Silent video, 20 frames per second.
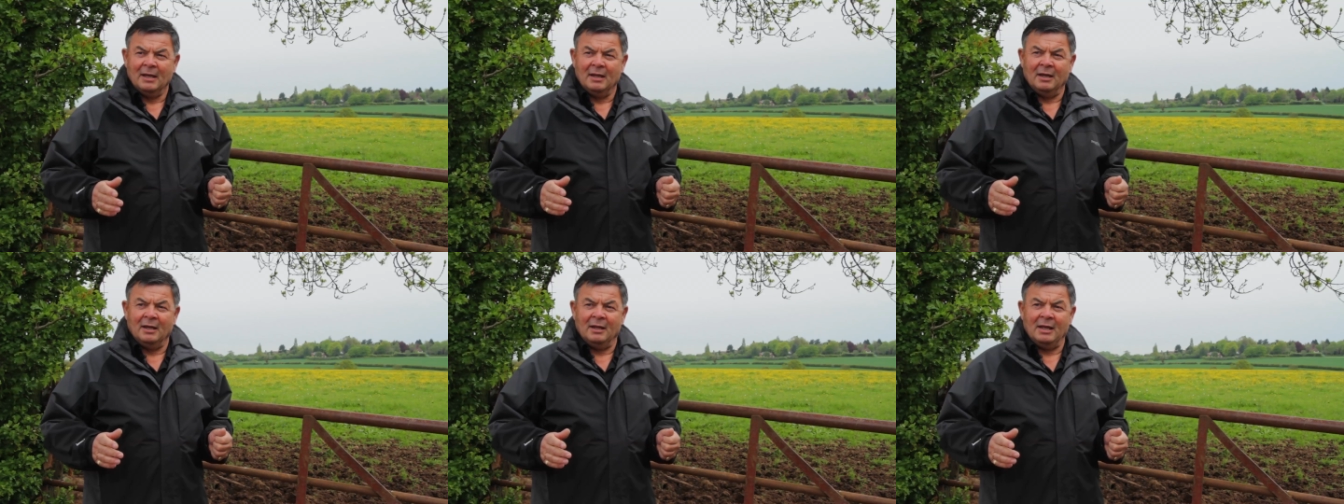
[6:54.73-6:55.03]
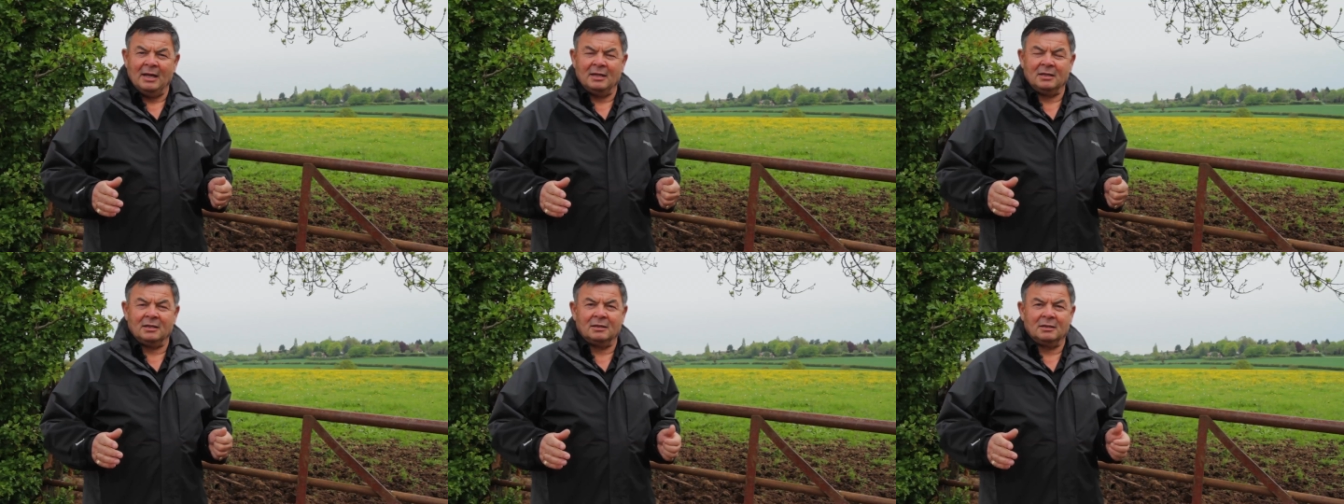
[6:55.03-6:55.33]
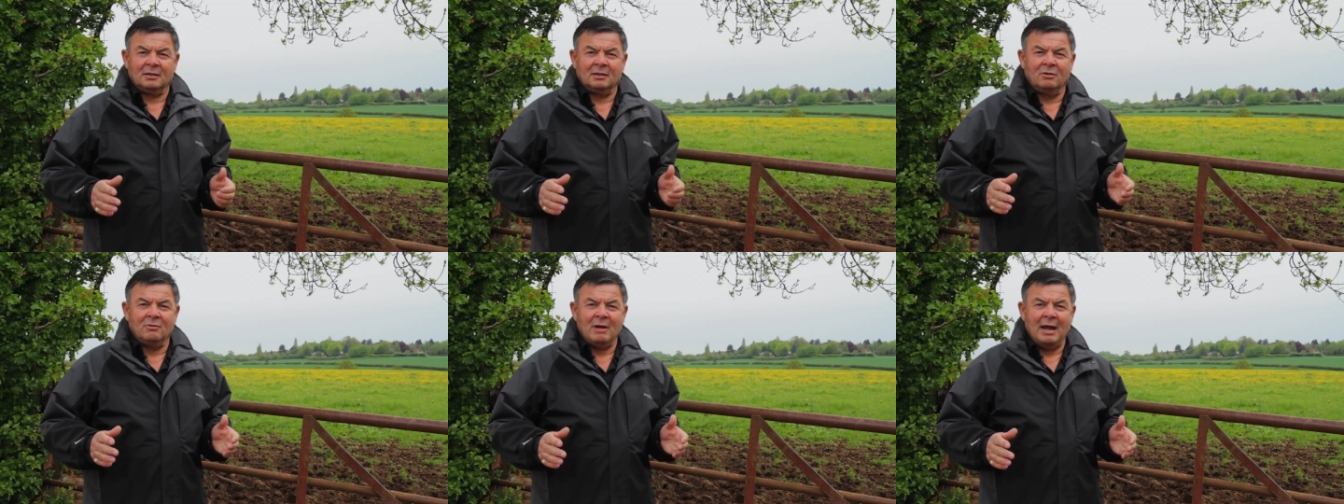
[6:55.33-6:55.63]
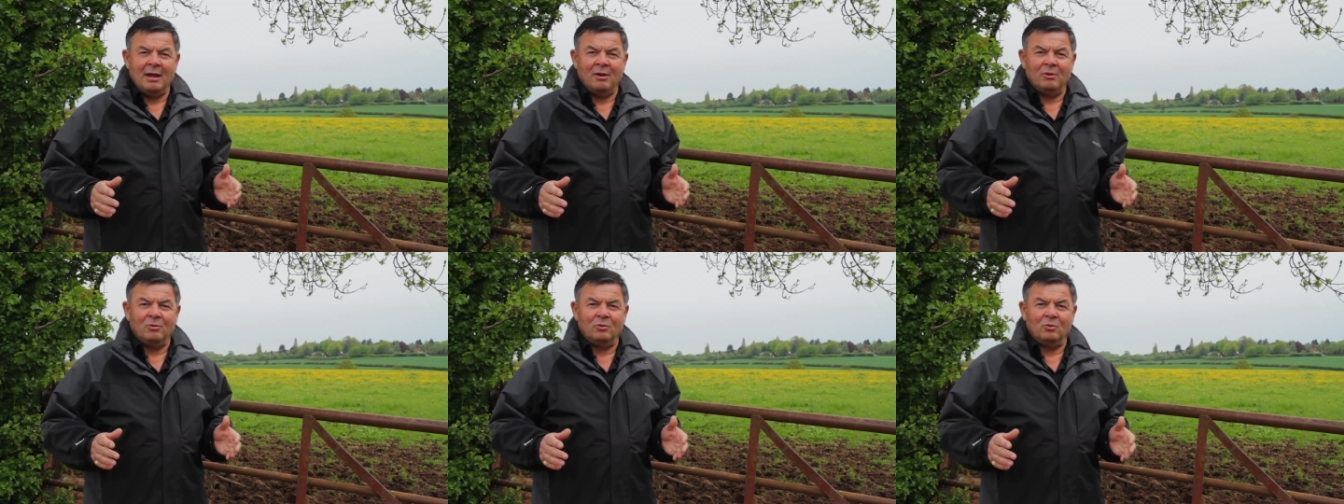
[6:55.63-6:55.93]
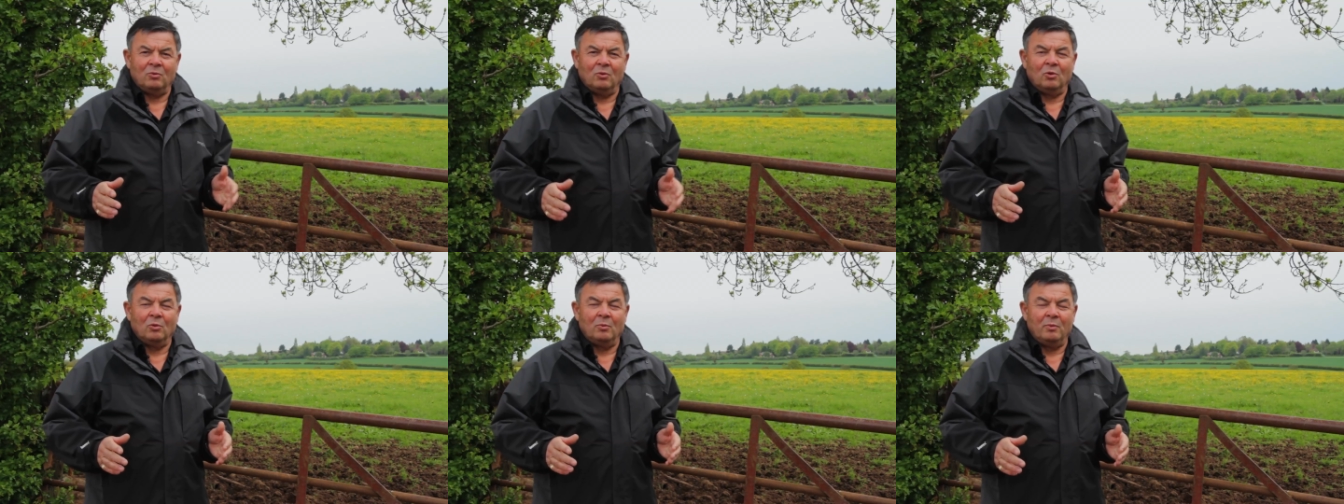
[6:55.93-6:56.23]
Now that ground
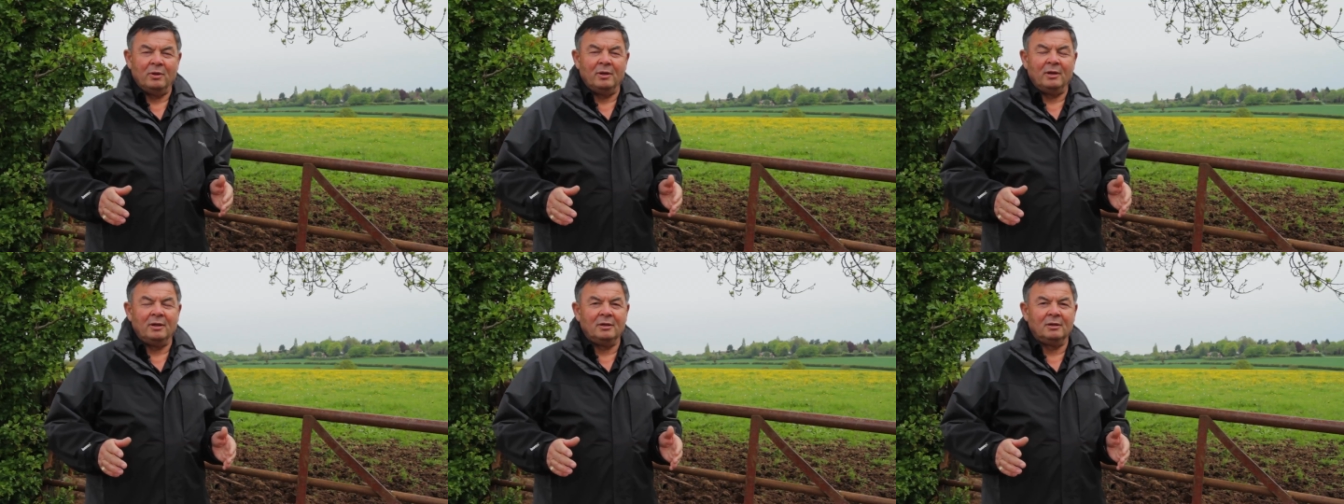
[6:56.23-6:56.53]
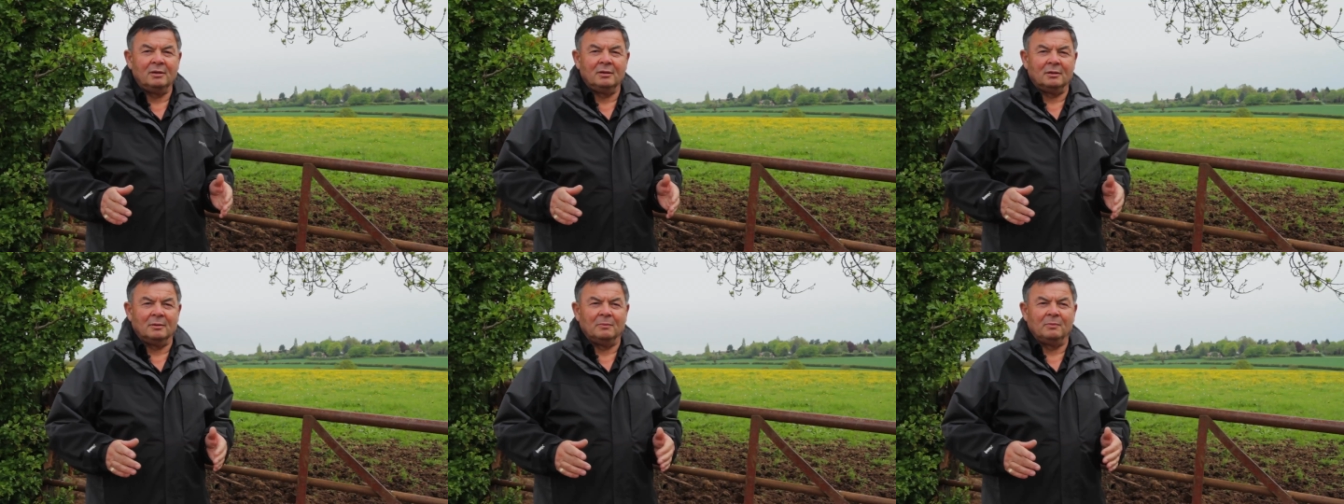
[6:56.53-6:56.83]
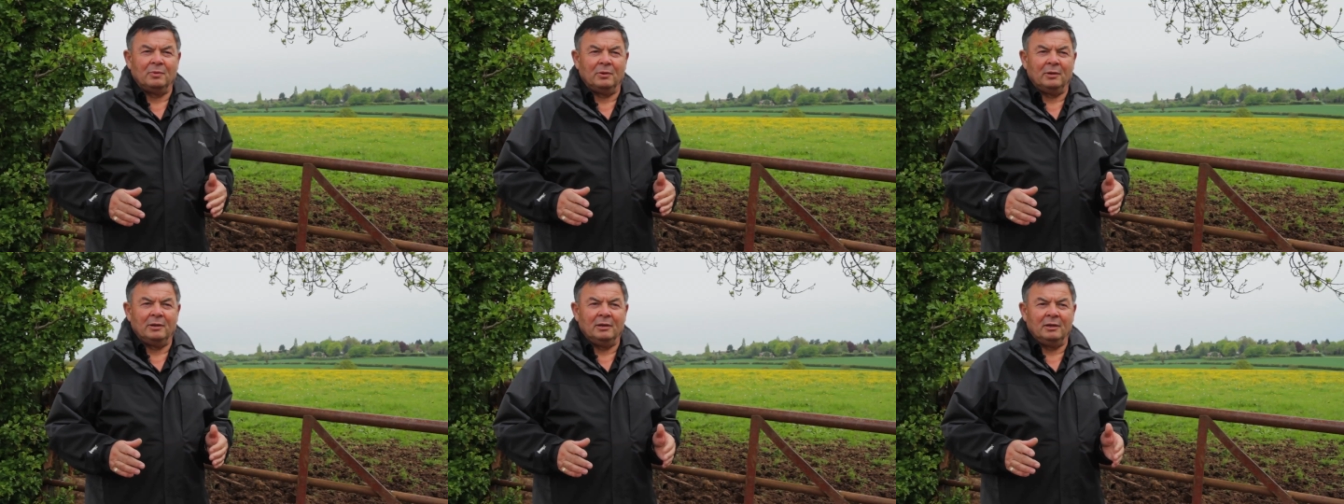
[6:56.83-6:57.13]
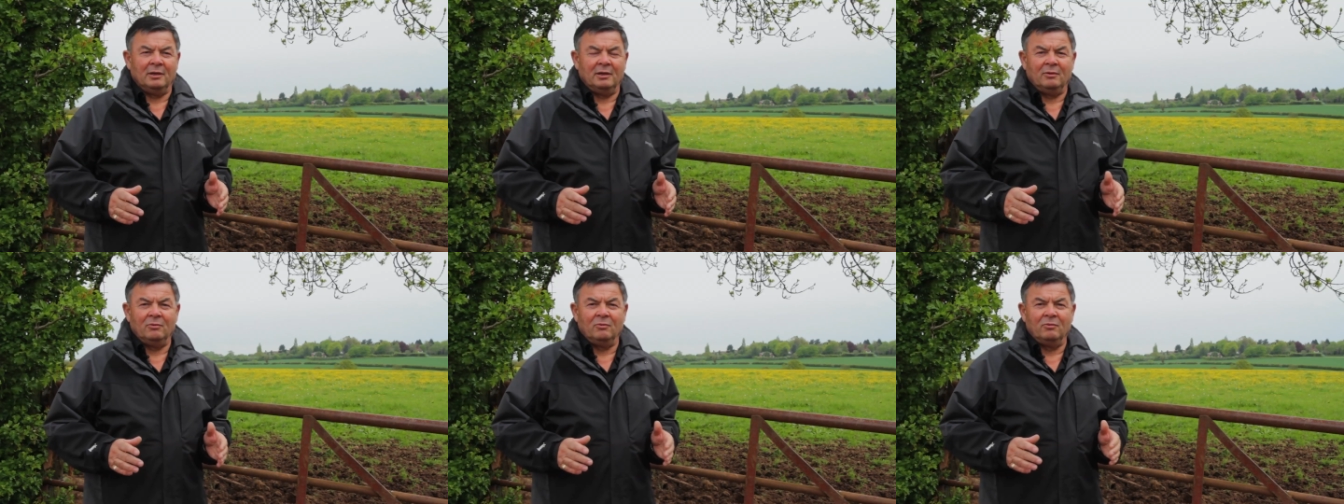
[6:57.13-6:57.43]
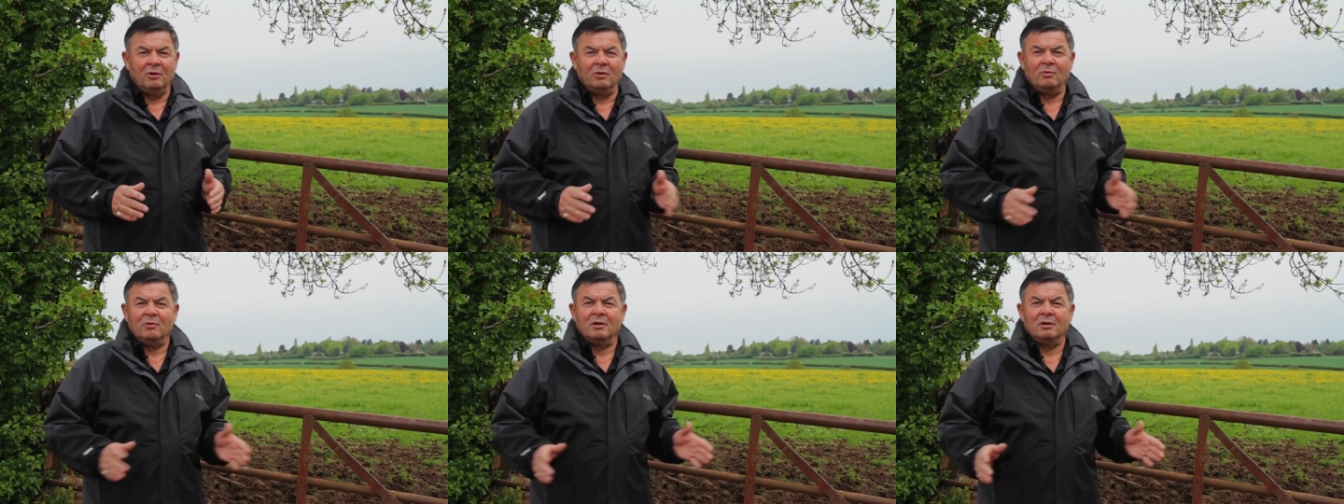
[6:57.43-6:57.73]
will be completely
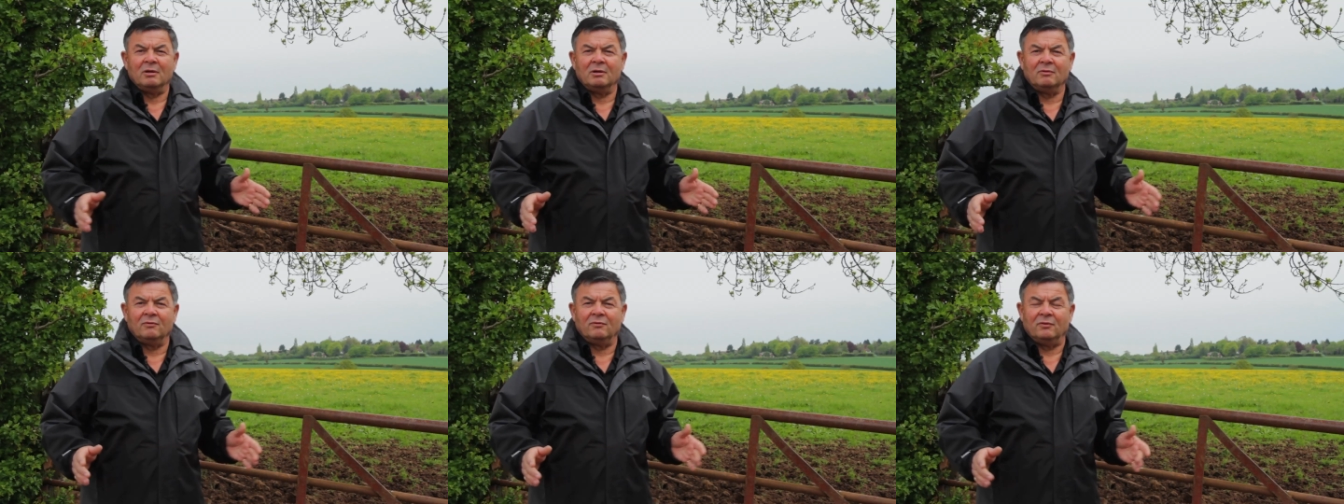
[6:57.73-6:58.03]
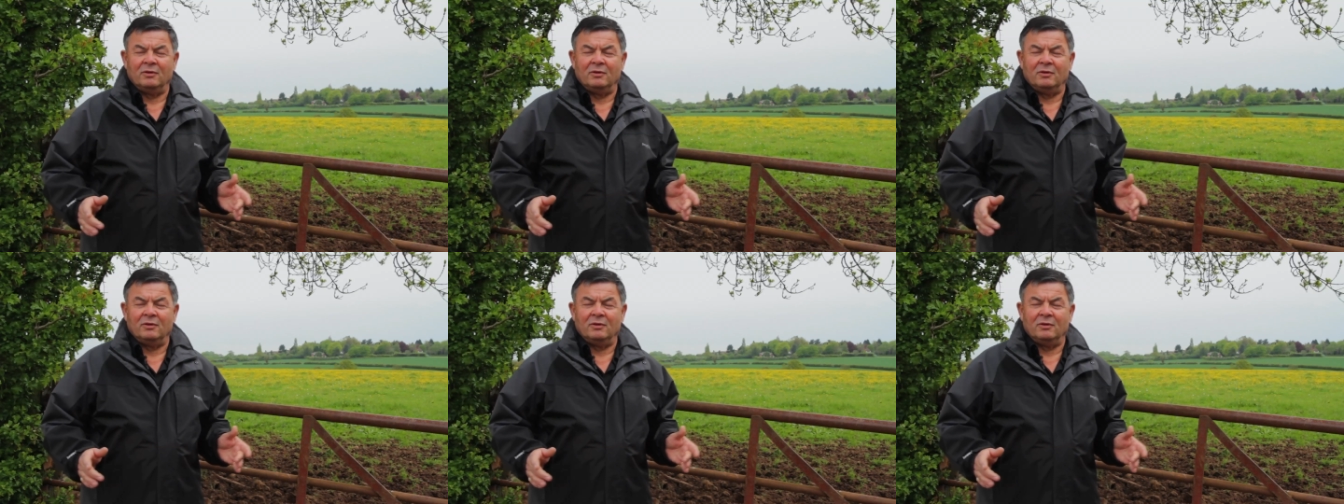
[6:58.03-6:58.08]
ruined for